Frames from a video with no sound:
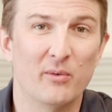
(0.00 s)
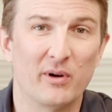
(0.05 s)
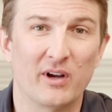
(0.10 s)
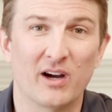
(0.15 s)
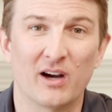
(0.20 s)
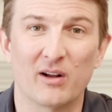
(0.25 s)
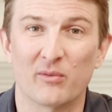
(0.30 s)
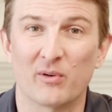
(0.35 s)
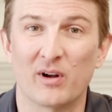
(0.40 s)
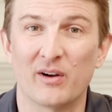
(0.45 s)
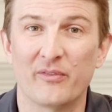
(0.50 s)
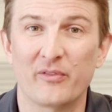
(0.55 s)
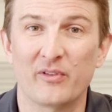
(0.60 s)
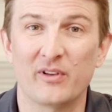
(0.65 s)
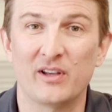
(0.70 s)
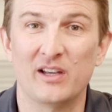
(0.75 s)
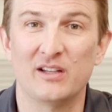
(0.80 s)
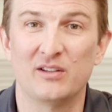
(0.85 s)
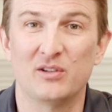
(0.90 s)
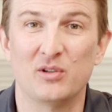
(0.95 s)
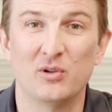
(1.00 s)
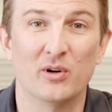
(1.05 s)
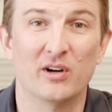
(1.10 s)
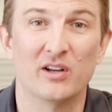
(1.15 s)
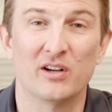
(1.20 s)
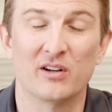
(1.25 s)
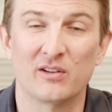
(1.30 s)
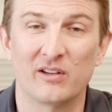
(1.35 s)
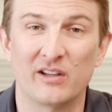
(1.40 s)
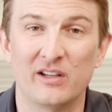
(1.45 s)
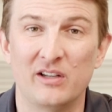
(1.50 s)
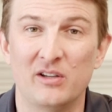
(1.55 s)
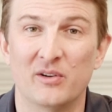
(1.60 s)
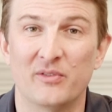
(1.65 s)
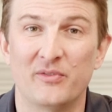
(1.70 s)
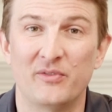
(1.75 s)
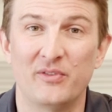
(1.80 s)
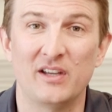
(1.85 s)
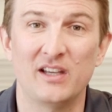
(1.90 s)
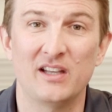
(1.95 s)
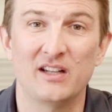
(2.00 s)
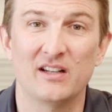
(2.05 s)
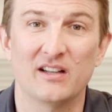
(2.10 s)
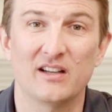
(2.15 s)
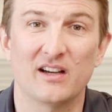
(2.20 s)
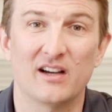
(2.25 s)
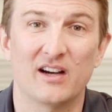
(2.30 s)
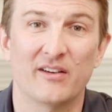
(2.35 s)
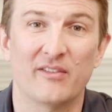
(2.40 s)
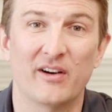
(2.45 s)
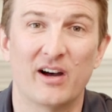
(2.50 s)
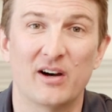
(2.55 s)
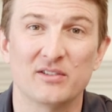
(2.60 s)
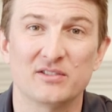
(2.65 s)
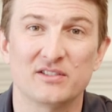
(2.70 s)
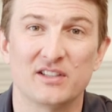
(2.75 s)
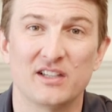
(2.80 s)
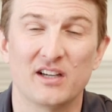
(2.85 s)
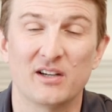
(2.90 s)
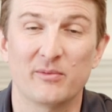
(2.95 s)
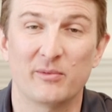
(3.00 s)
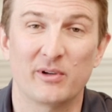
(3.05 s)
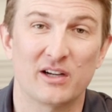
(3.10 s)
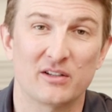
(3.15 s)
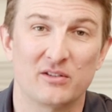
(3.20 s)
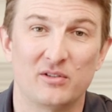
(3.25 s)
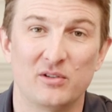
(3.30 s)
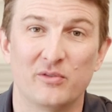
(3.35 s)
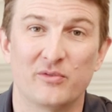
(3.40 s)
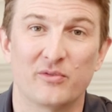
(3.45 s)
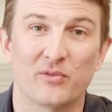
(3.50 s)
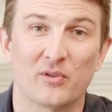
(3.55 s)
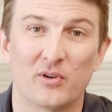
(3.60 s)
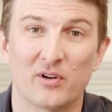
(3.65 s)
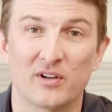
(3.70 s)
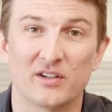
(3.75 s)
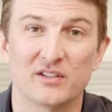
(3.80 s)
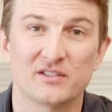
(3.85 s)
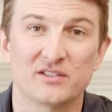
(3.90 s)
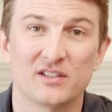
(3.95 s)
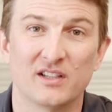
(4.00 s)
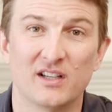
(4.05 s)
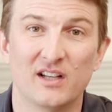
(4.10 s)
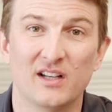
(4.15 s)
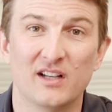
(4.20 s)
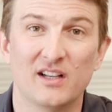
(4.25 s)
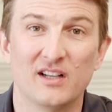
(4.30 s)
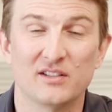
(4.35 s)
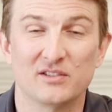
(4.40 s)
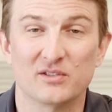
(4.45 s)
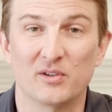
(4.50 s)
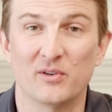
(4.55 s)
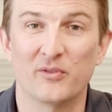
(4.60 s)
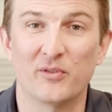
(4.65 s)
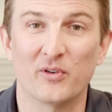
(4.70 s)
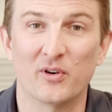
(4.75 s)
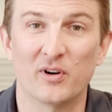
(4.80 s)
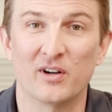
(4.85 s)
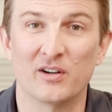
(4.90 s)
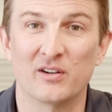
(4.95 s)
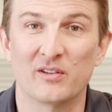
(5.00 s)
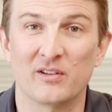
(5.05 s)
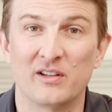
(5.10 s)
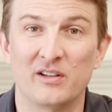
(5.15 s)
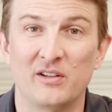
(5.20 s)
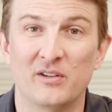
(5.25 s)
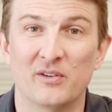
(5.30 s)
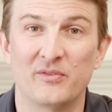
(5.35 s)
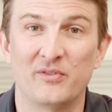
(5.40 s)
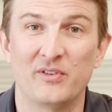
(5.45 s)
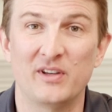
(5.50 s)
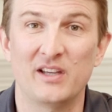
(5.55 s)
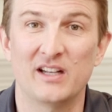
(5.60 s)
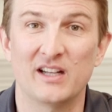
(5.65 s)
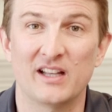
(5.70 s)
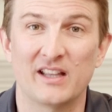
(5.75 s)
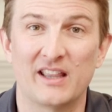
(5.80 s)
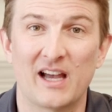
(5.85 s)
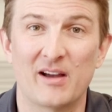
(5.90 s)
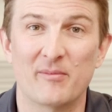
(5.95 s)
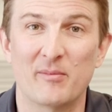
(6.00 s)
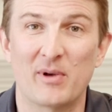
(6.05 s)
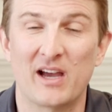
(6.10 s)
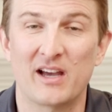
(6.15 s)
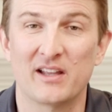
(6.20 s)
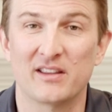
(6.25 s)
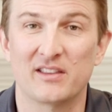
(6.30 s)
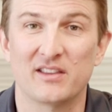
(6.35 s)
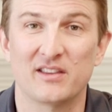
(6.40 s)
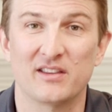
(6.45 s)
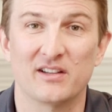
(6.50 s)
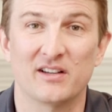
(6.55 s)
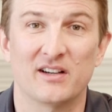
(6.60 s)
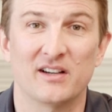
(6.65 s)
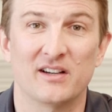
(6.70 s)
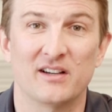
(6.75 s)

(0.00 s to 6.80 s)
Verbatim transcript: we got roughly 200 lineal feet of house here, and we got 2 floors. So 400 lineal feet at that math,